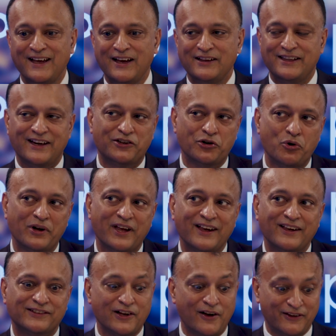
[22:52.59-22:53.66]
they're talking
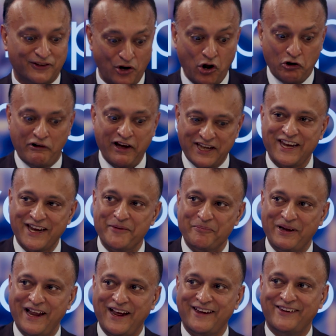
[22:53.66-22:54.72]
as though it's already in
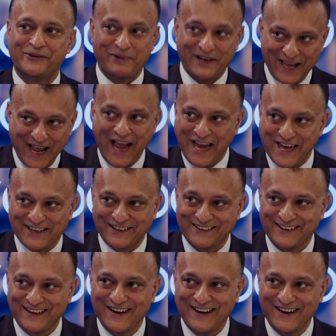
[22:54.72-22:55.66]
place, but it ain't.